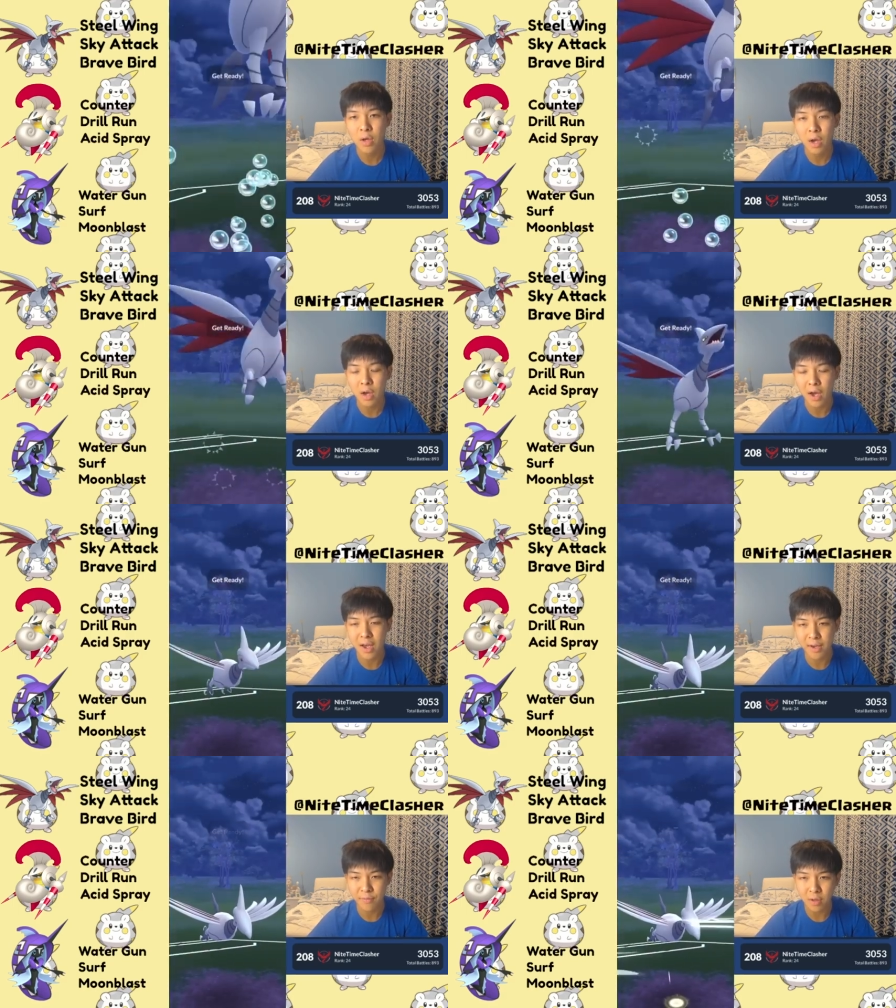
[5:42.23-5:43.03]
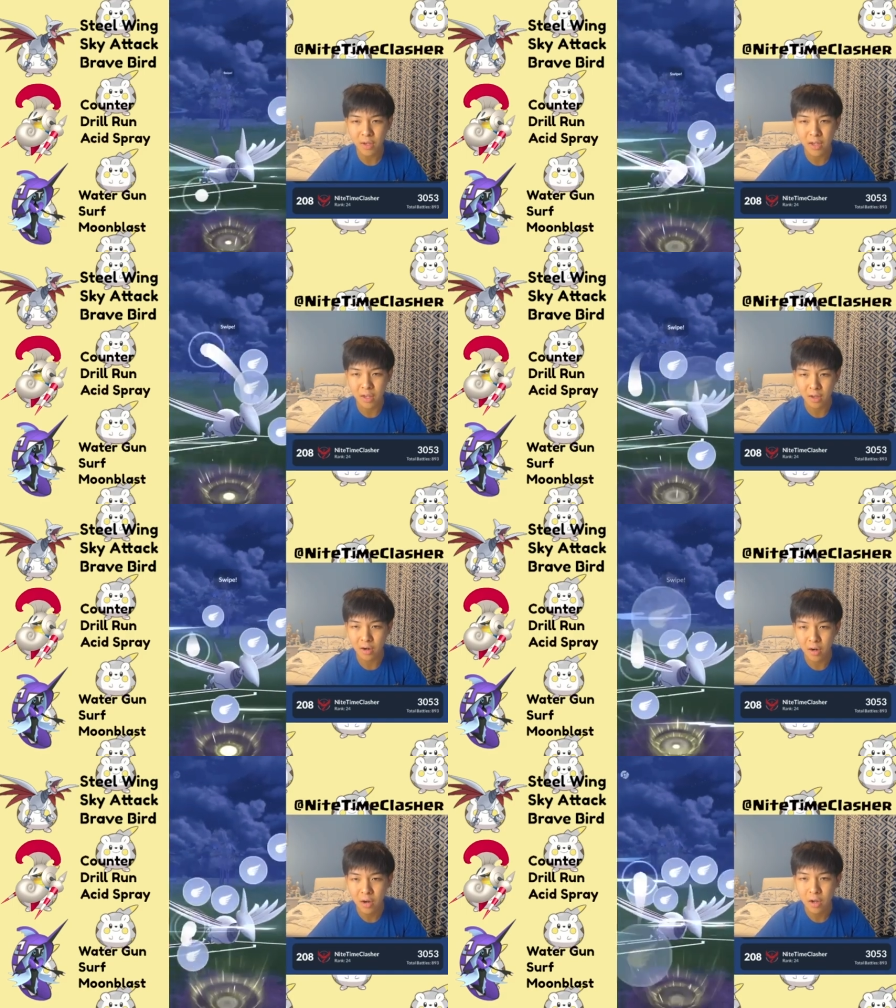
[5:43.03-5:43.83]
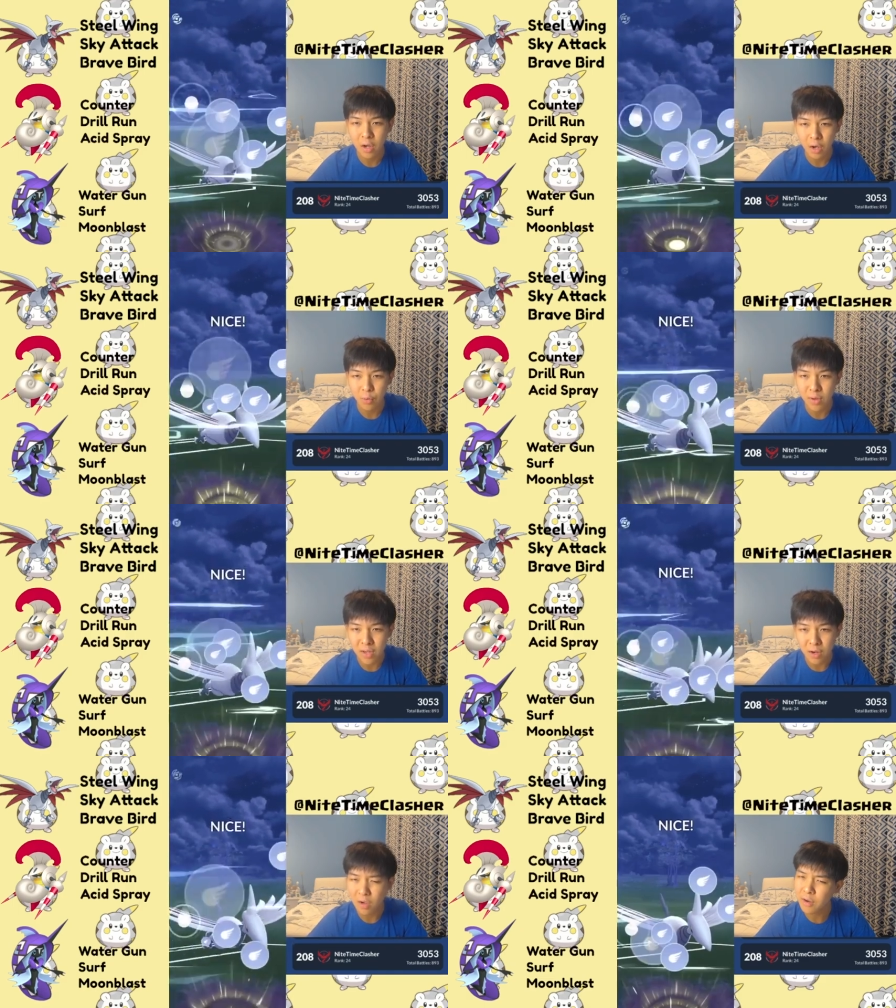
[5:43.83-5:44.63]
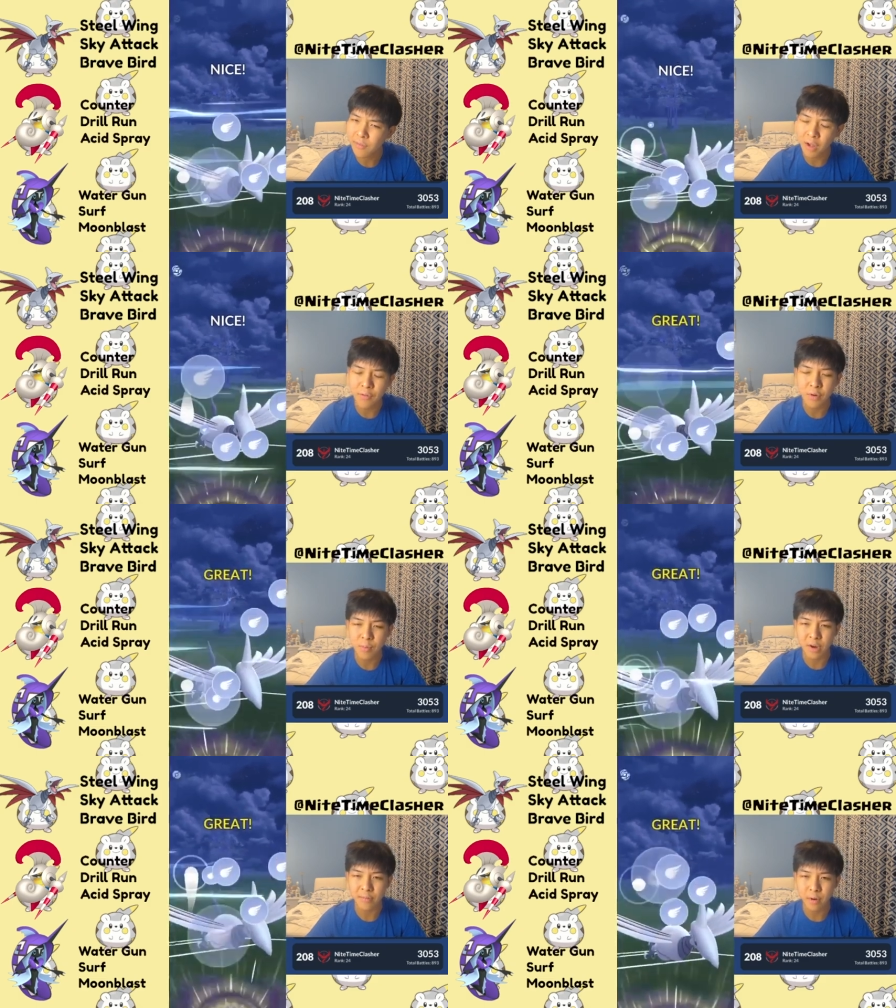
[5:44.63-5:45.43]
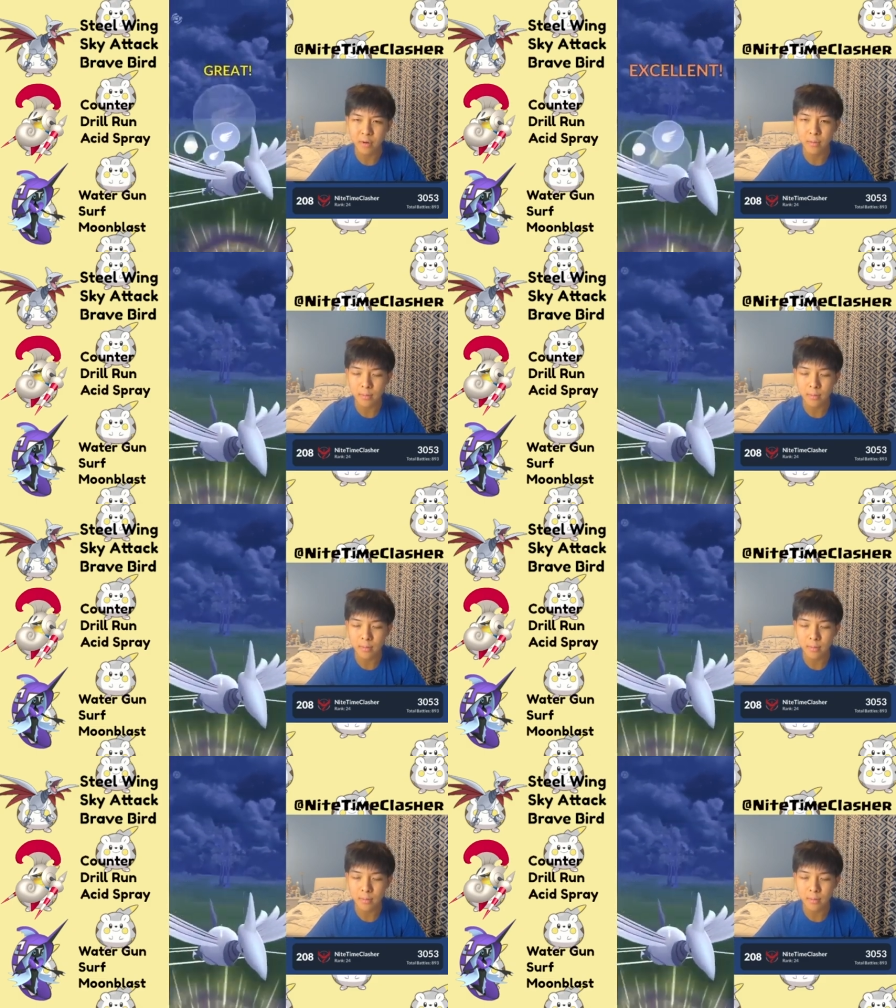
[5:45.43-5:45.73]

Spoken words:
I feel like here we could have gone for a Brave Bird,